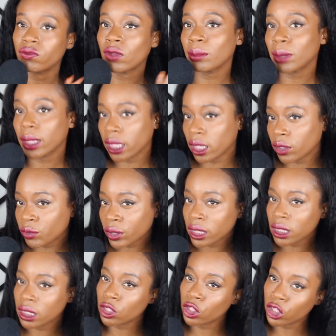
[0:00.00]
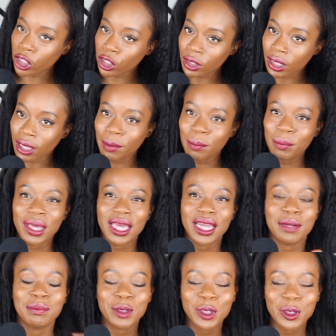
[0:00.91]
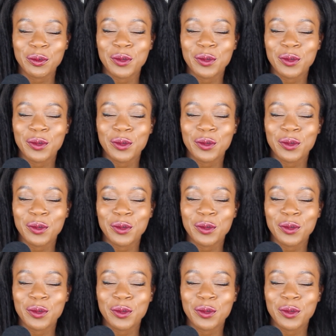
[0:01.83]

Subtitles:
I'm not yet ready to share them, but I'm